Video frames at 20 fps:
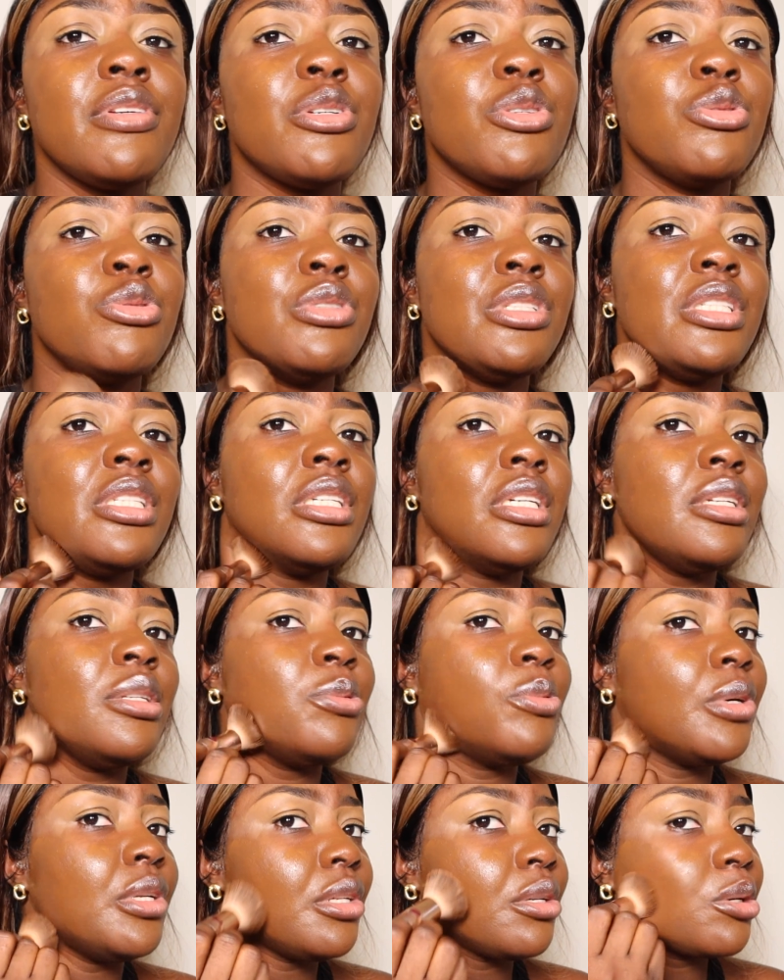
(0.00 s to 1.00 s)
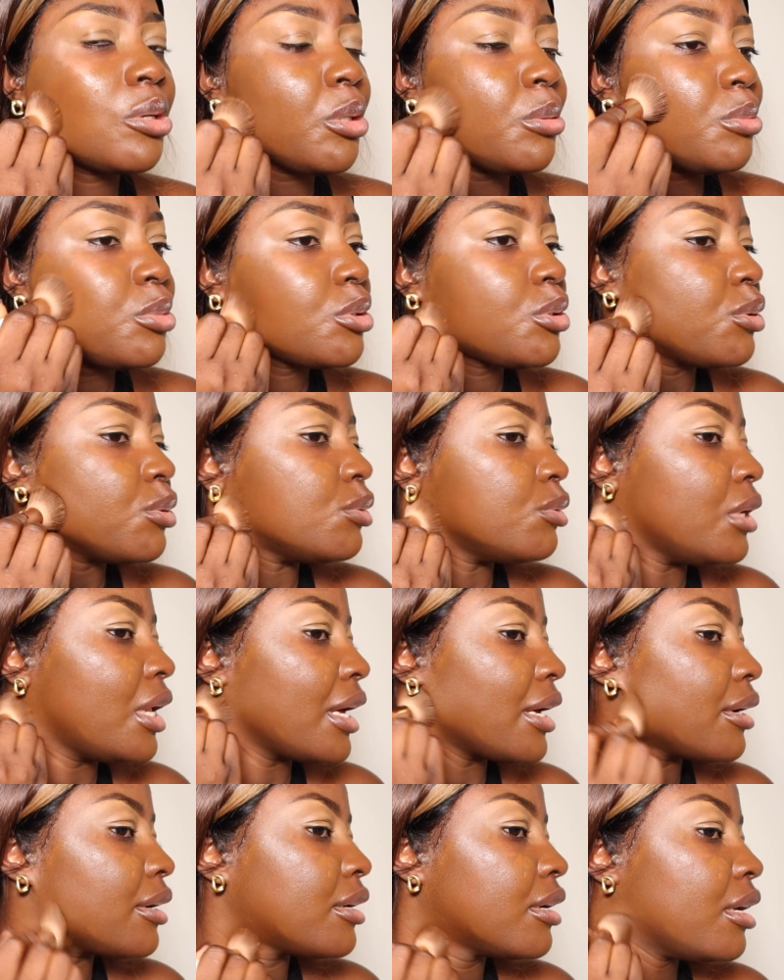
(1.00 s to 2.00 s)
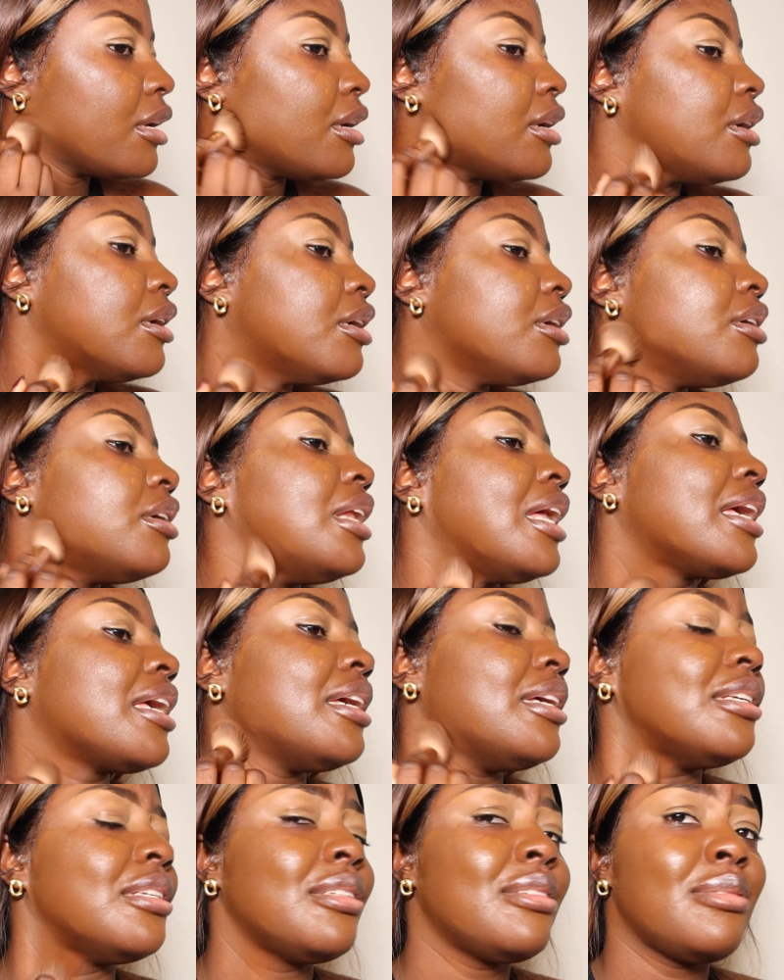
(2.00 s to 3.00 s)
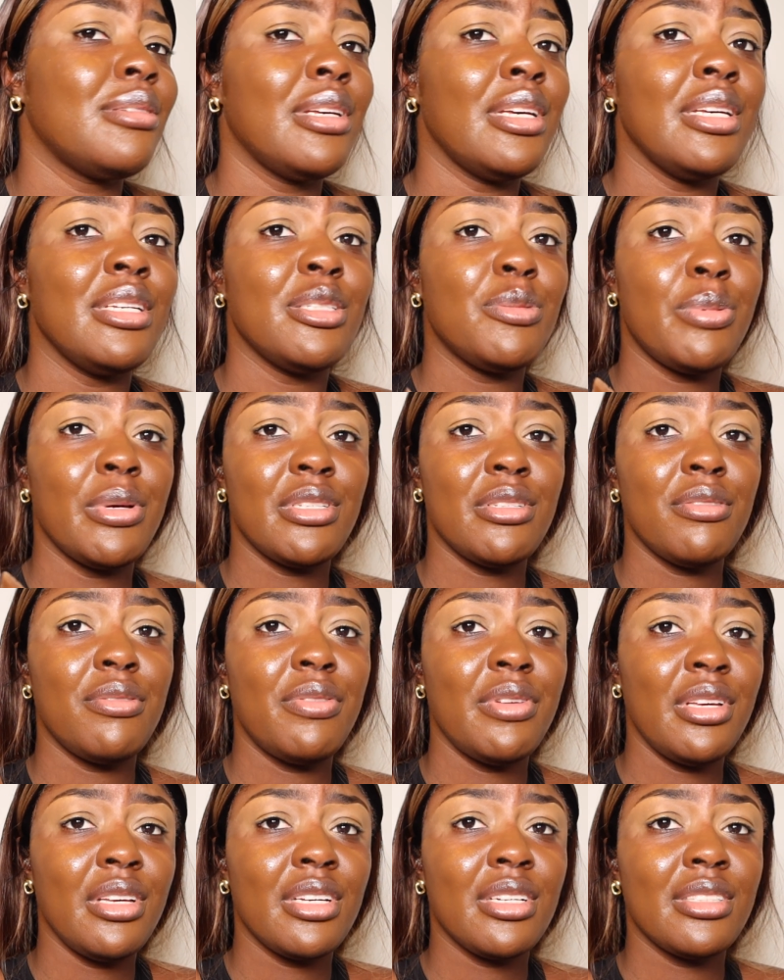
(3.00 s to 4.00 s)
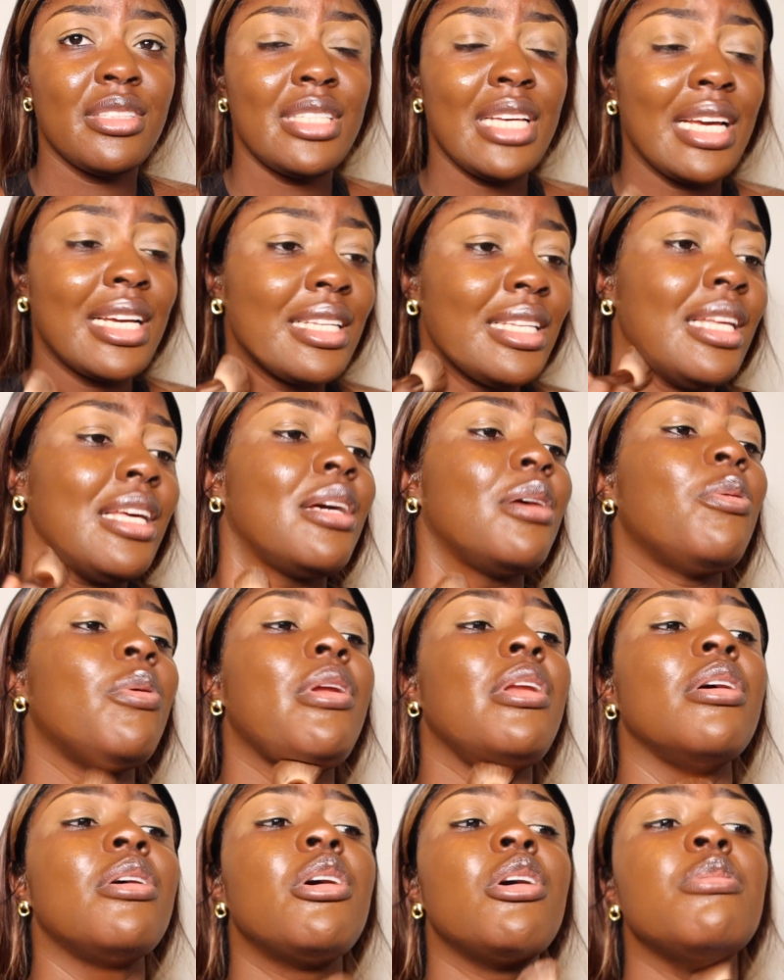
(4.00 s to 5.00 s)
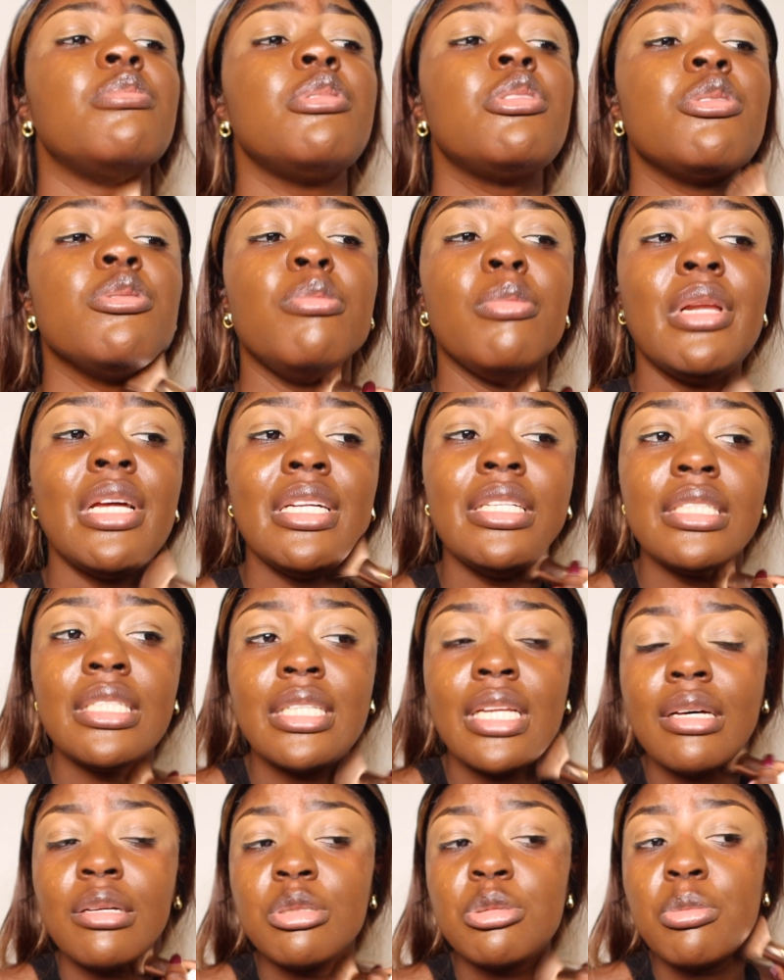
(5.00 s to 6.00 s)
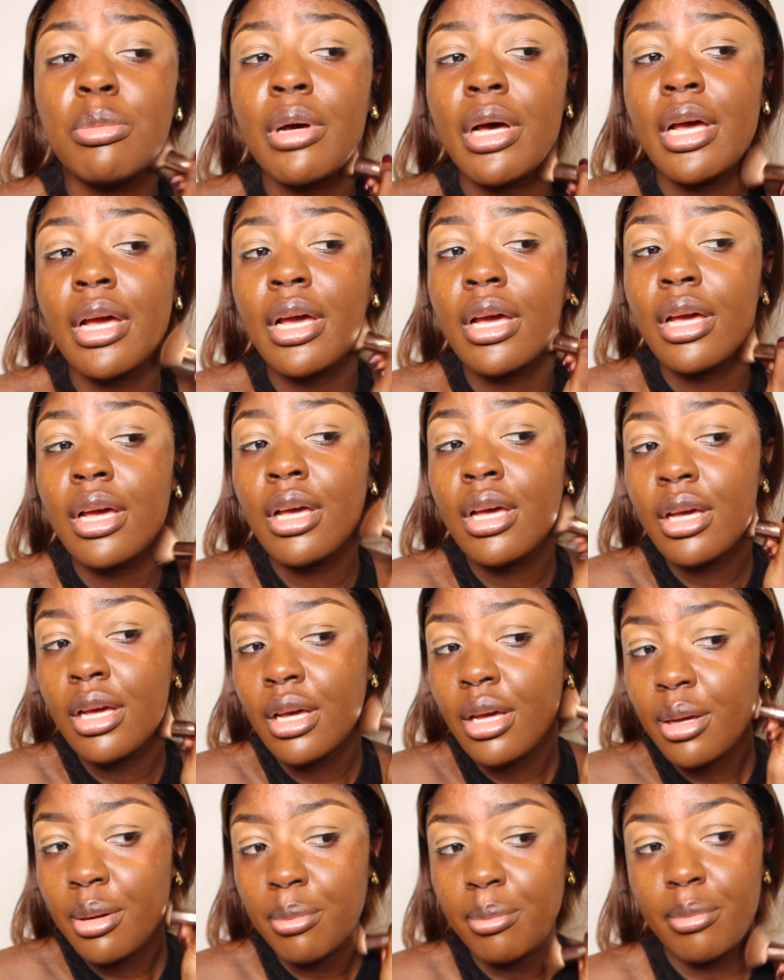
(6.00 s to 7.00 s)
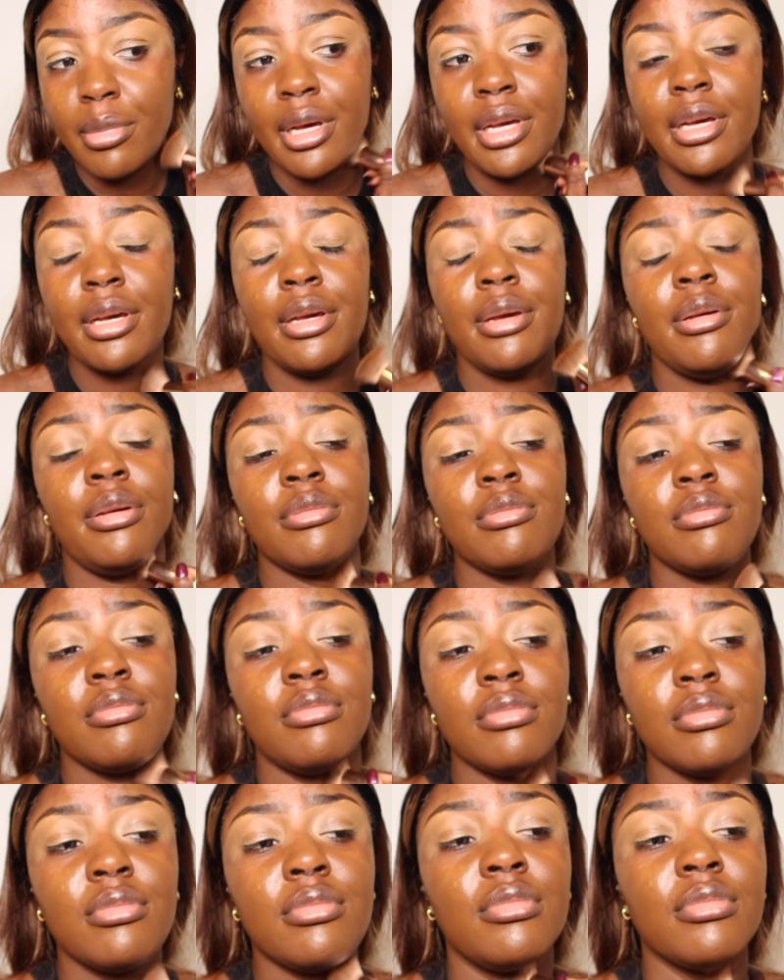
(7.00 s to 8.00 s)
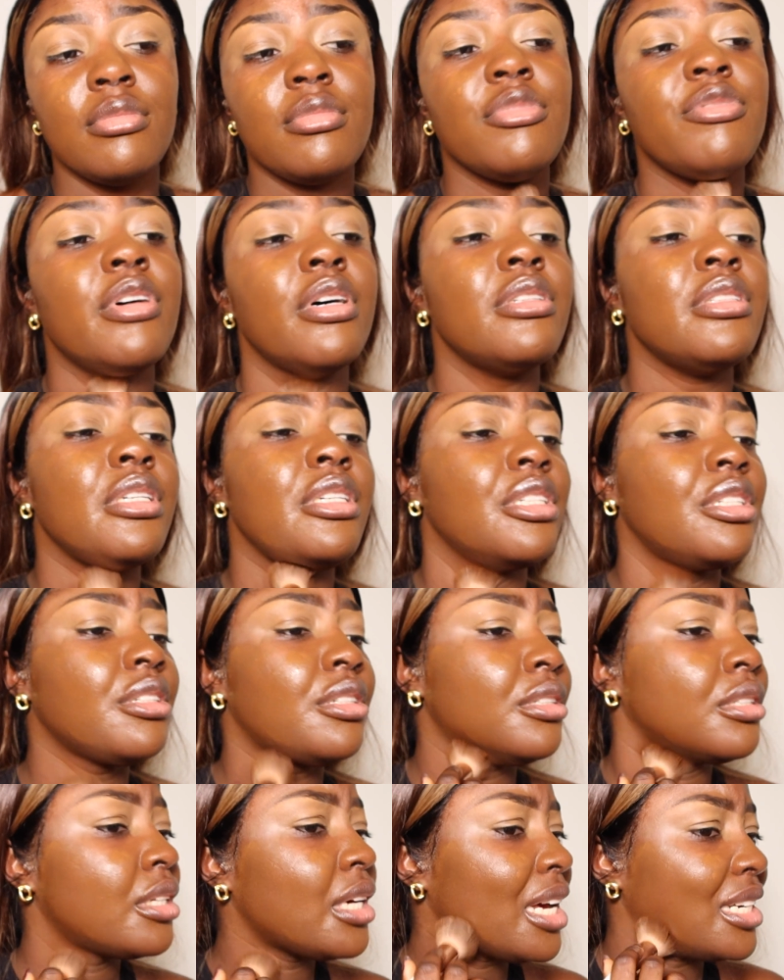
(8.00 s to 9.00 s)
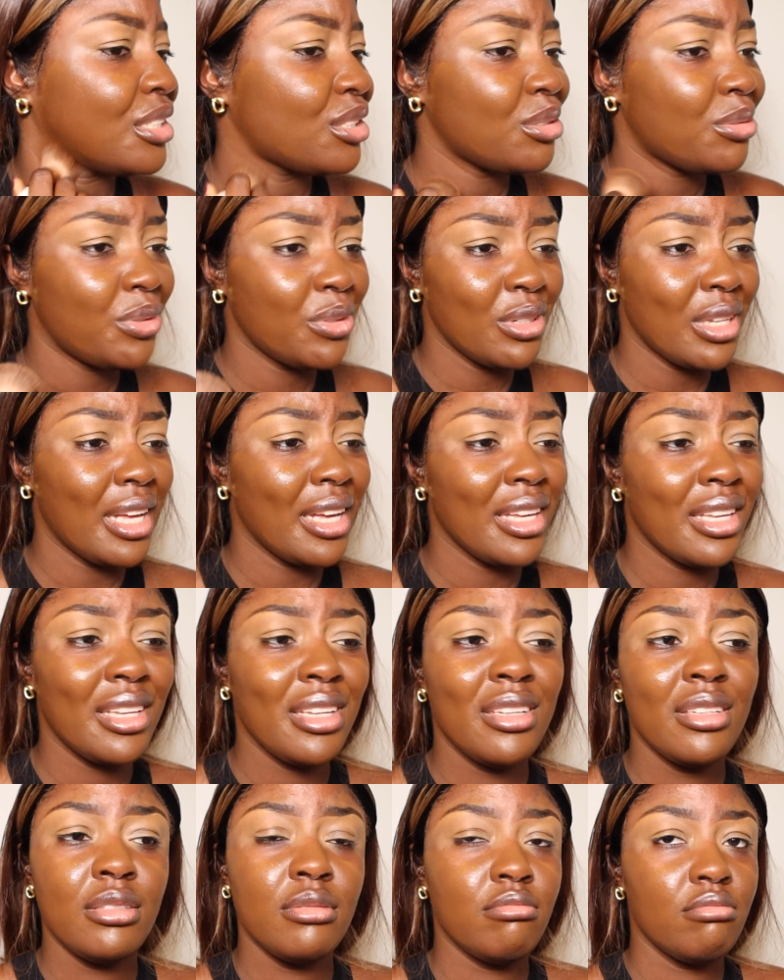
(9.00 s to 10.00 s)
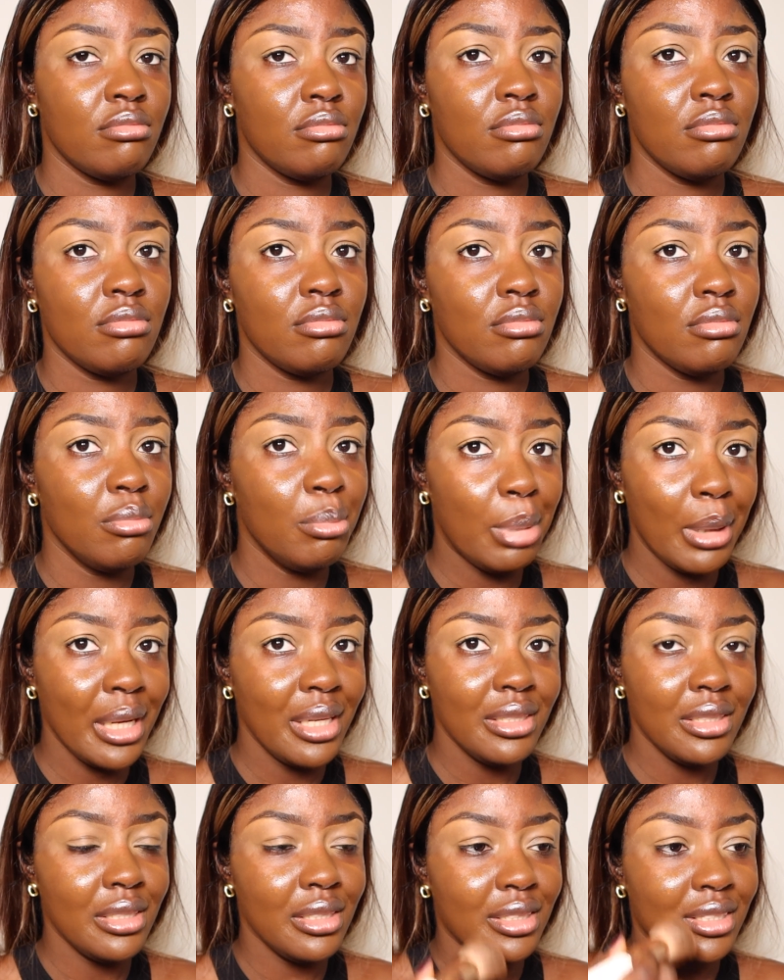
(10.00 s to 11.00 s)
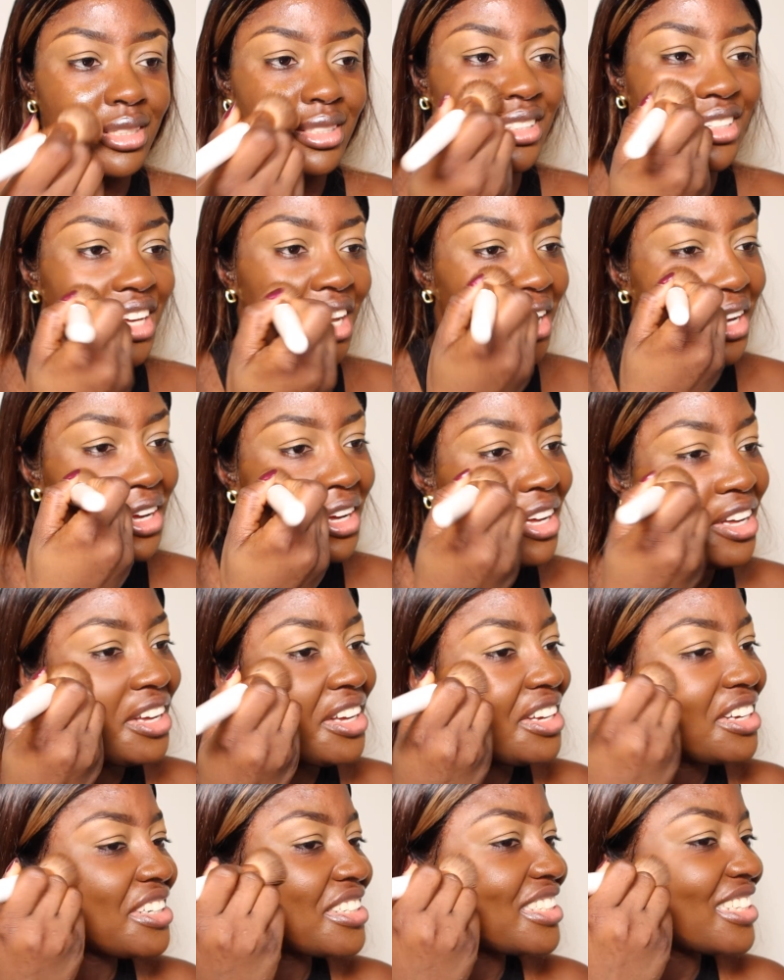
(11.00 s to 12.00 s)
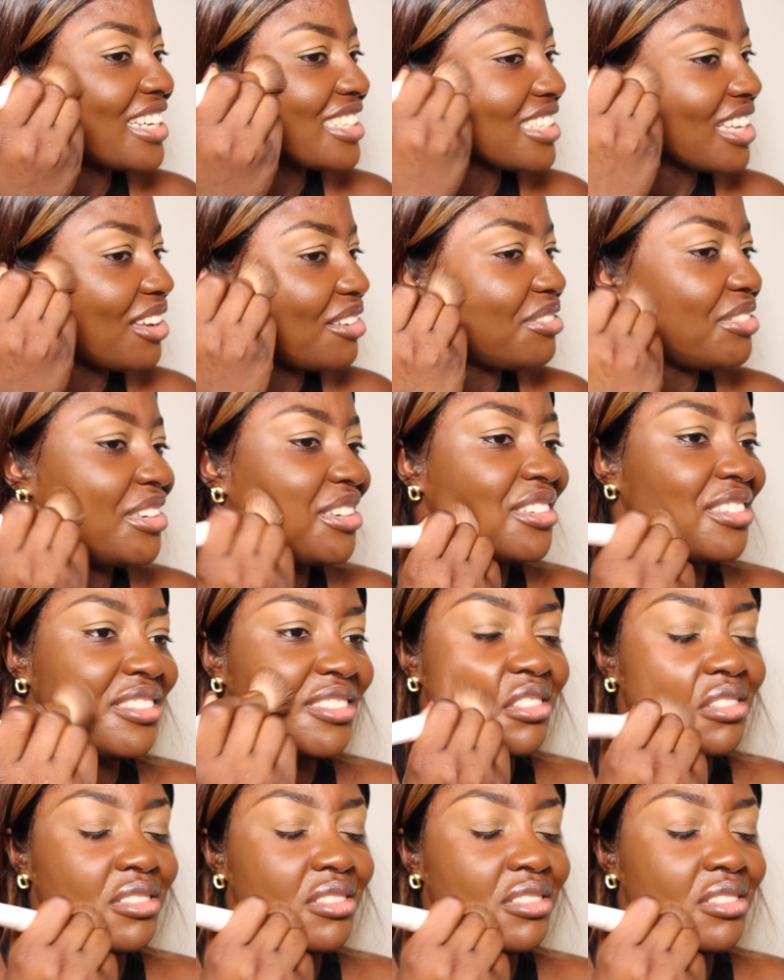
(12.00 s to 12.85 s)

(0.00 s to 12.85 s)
routine when it comes to like a specific technique when it comes to blending out my foundation. I just feel like blend it. That's how I feel.